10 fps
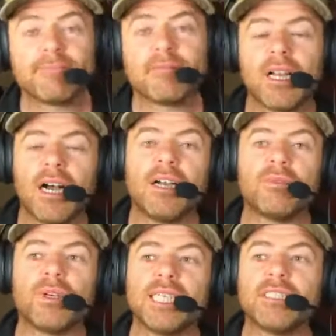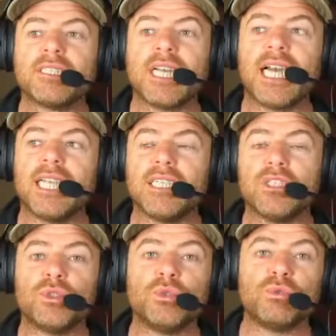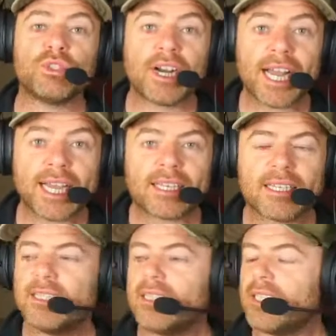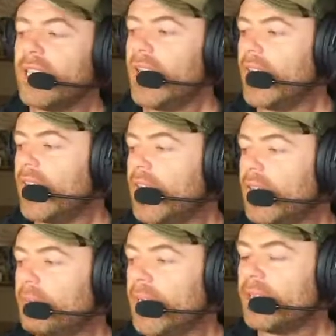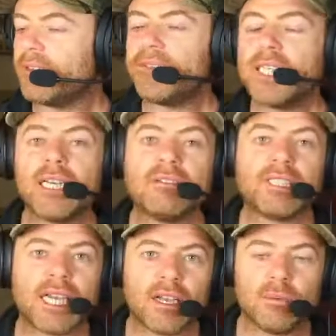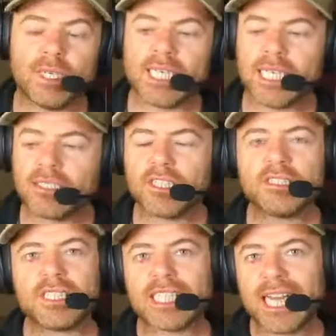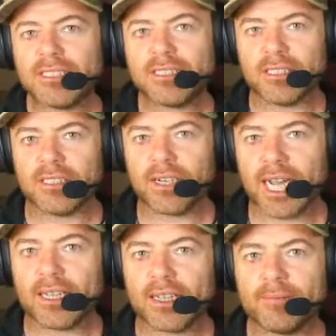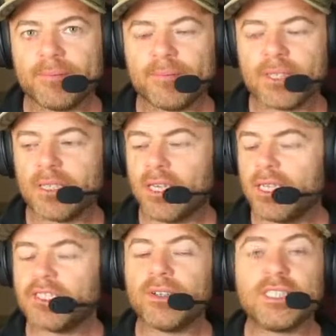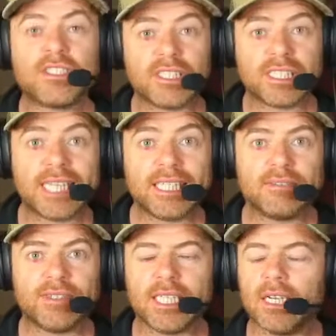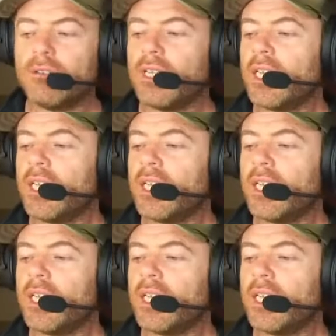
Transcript: I release a new track. And the videos that go with it, it's just a taster track. It's just a taster video.